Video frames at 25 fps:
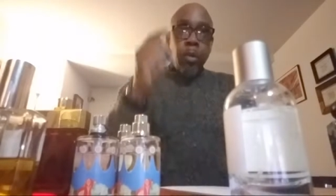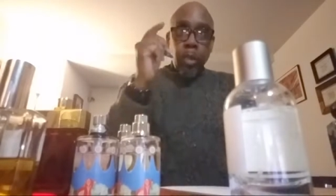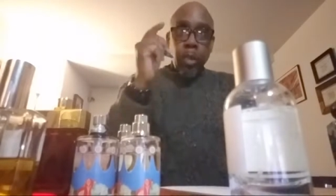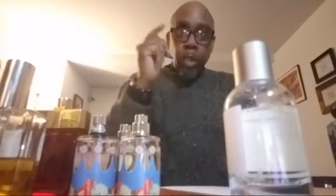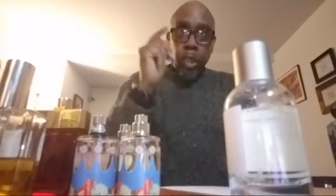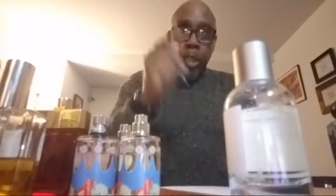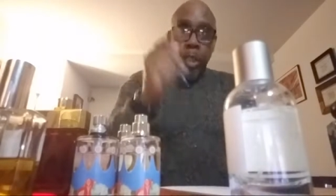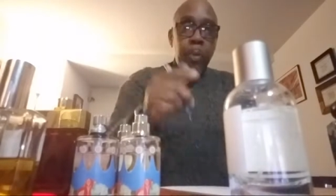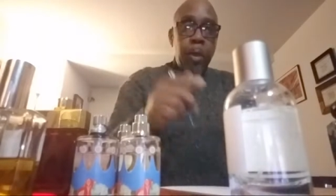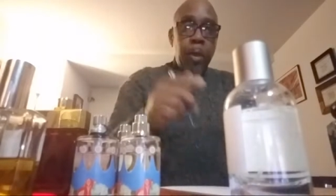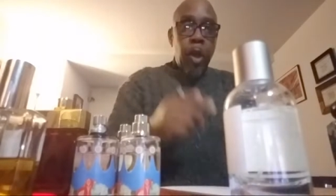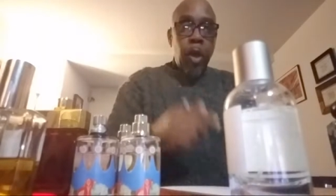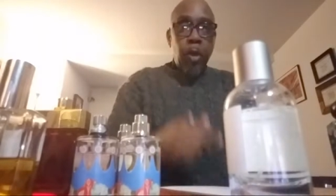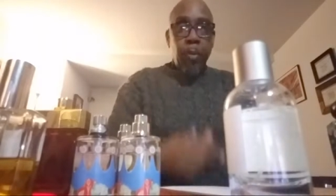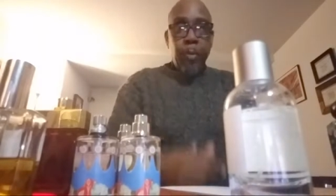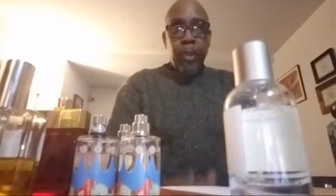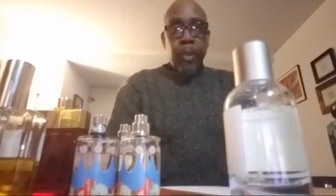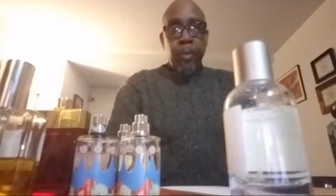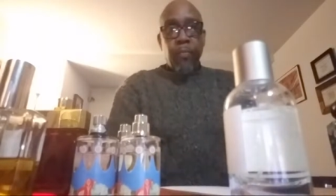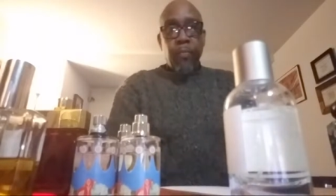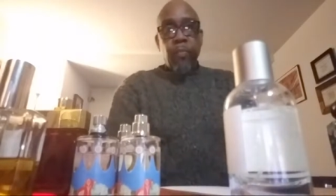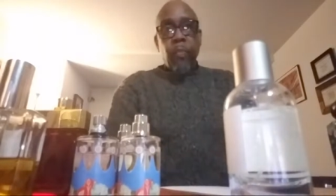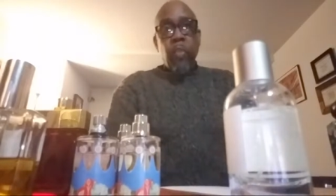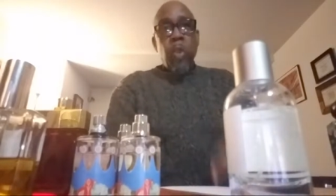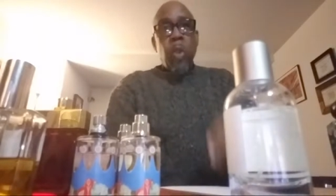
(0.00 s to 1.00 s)
Email me.
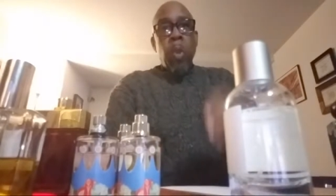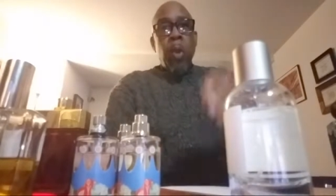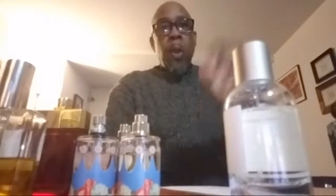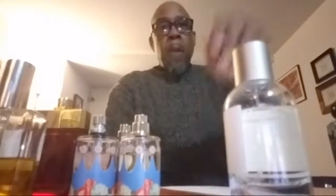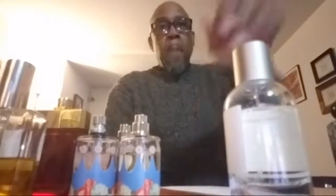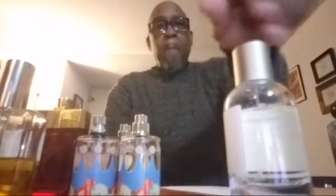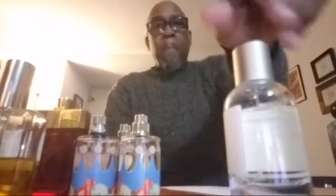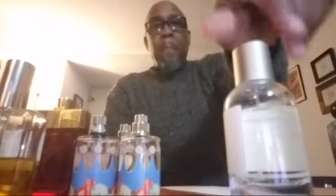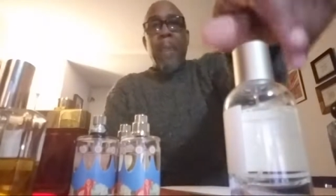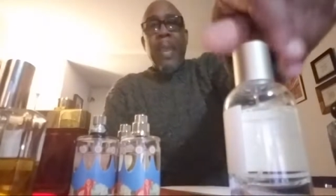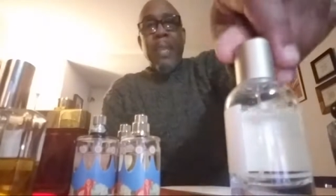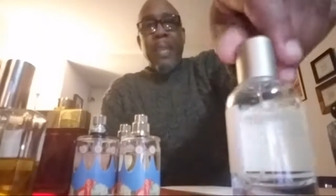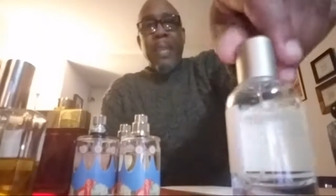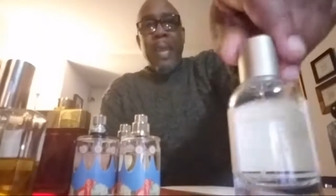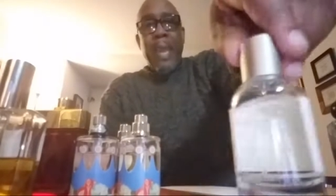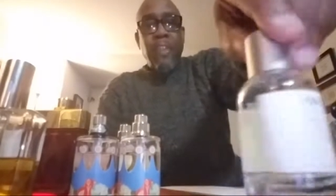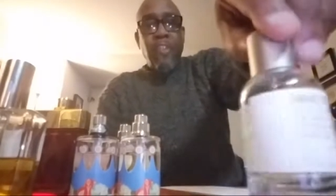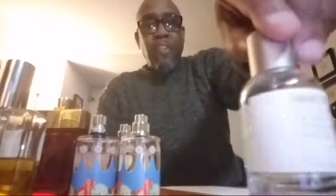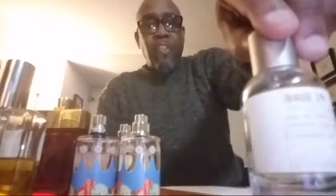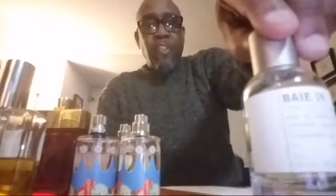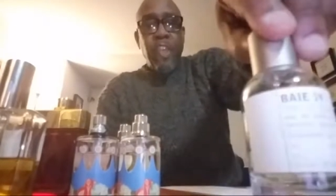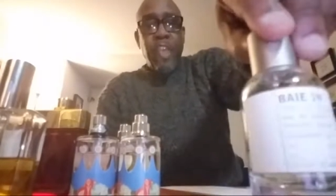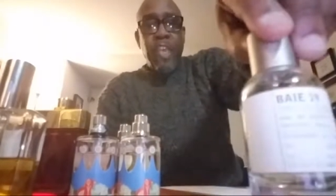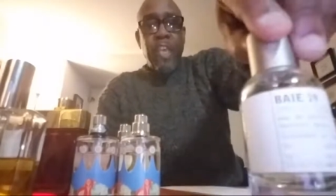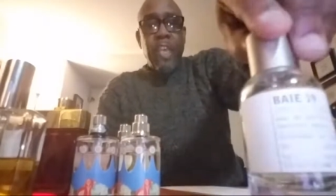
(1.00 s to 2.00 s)
Baie
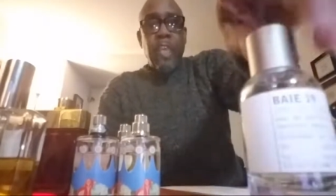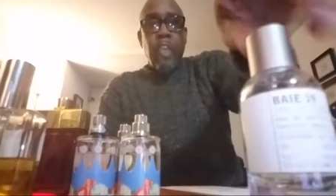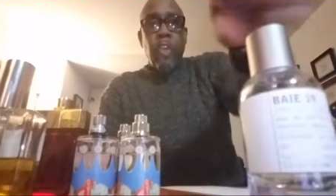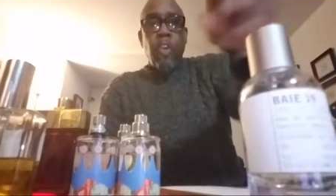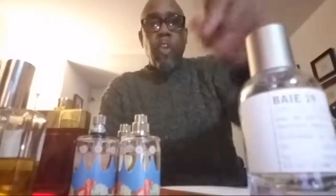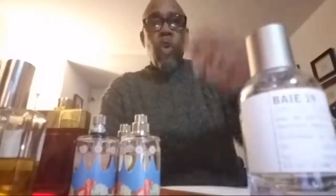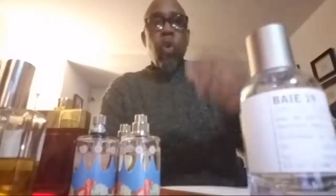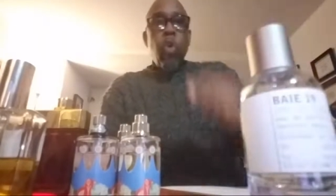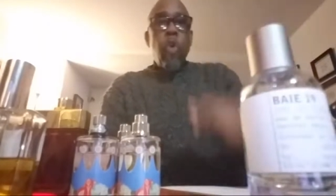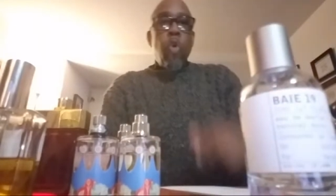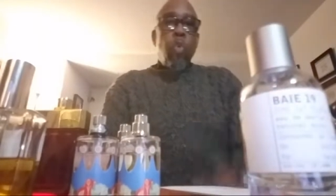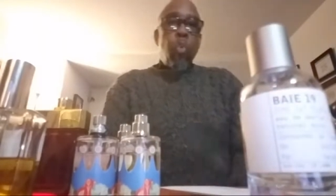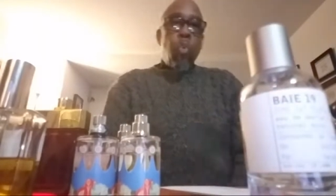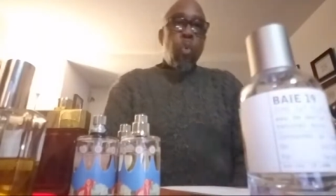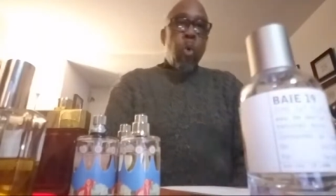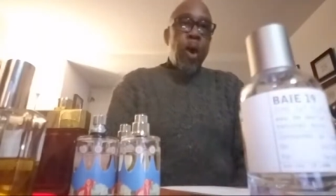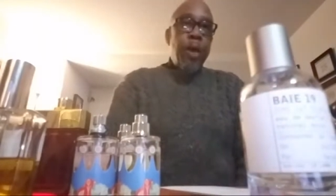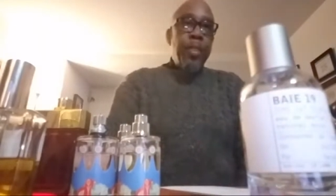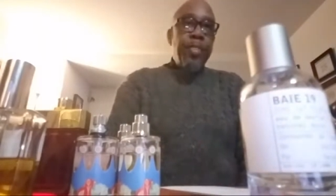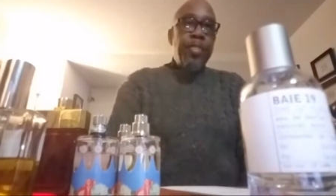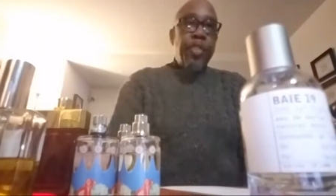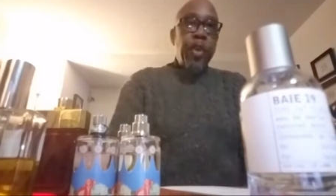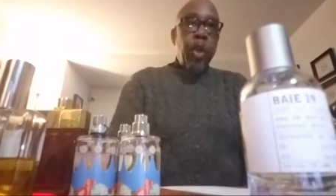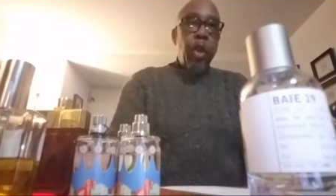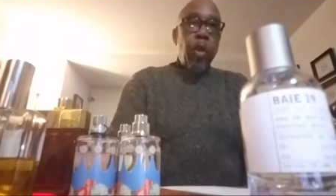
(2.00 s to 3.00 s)
19,
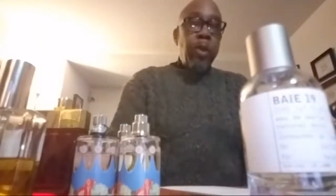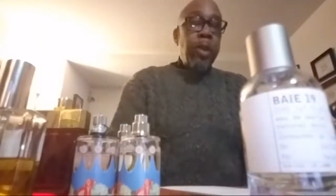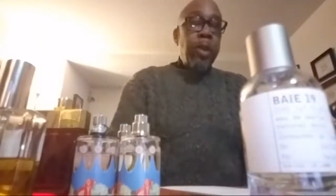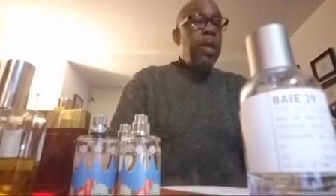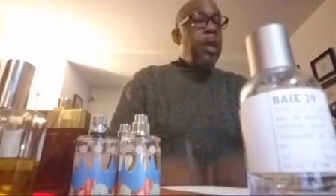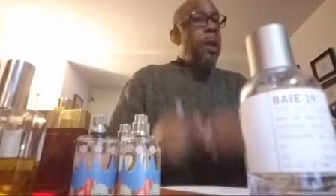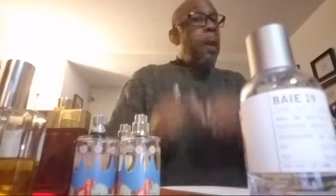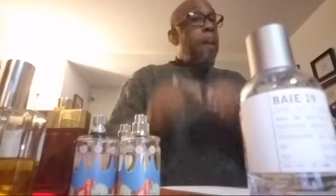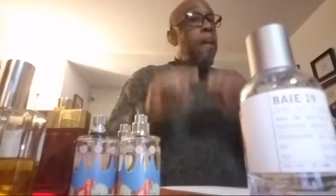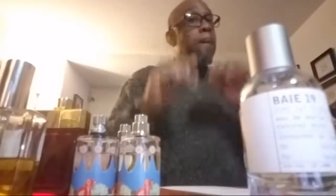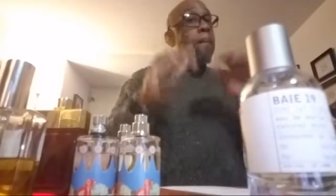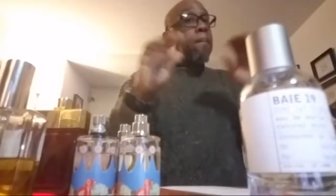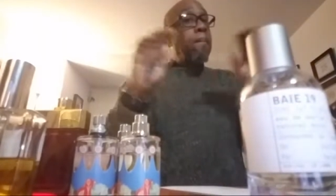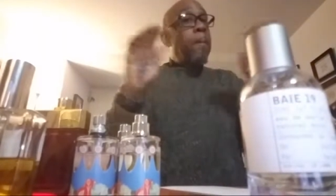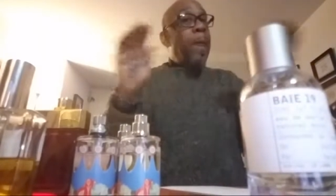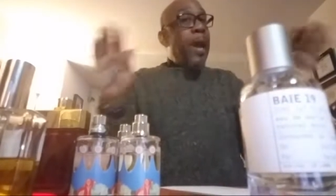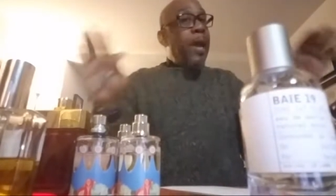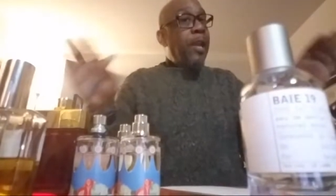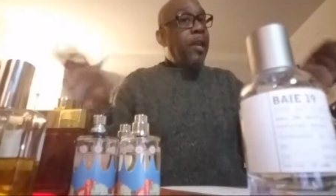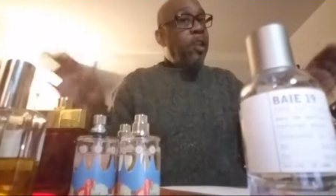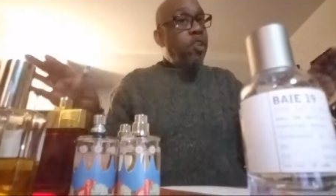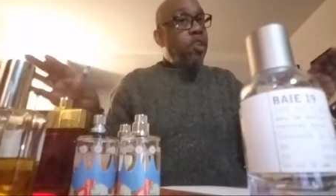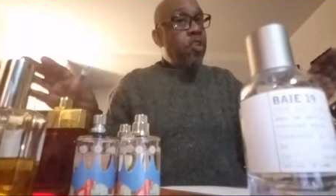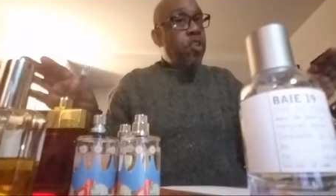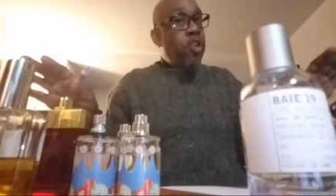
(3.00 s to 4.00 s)
130,
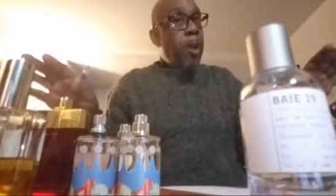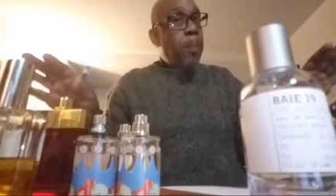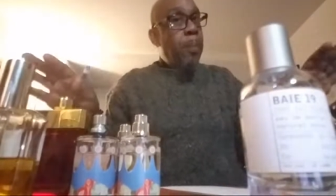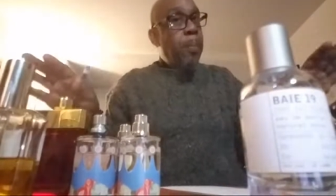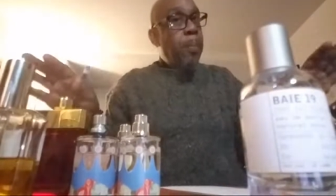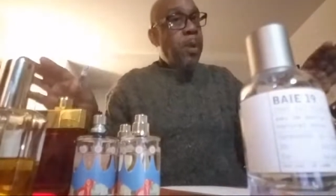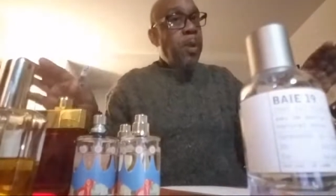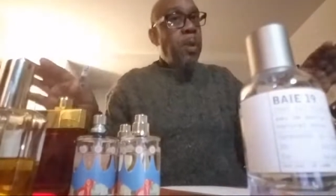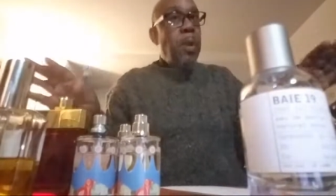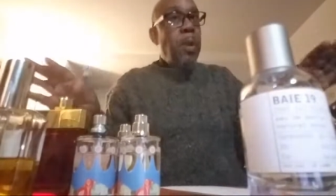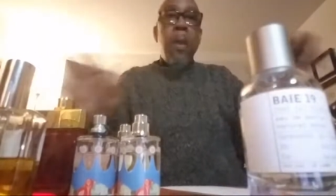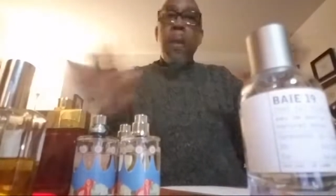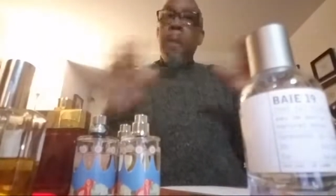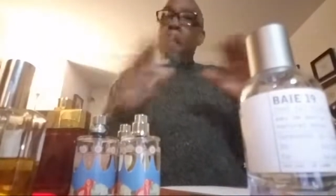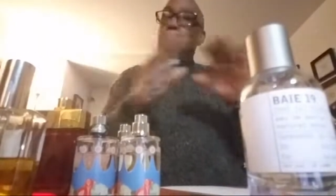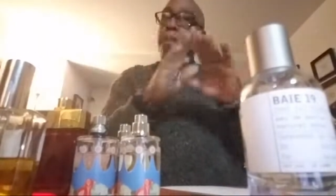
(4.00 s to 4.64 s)
minus shipping,